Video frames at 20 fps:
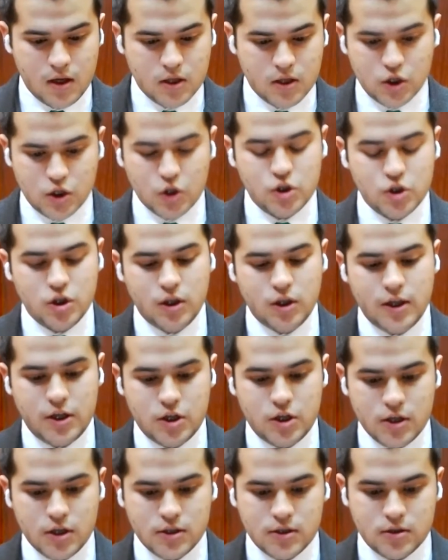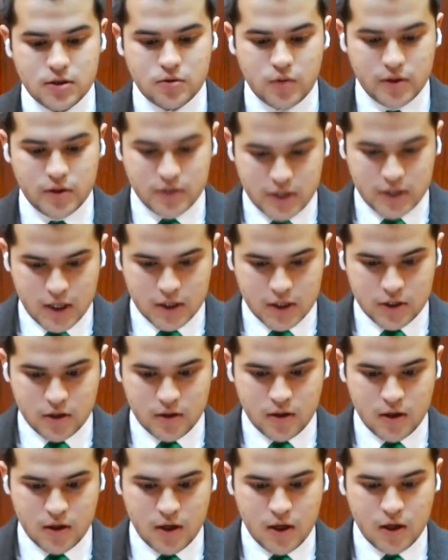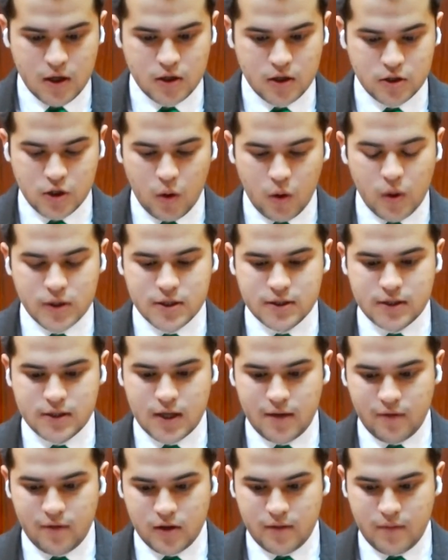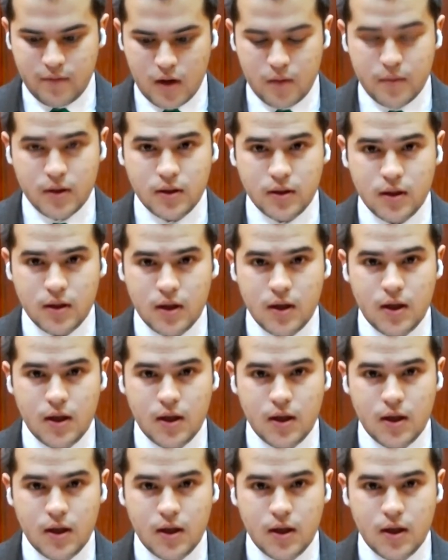Socially Just Transition Towards Sustainable Development,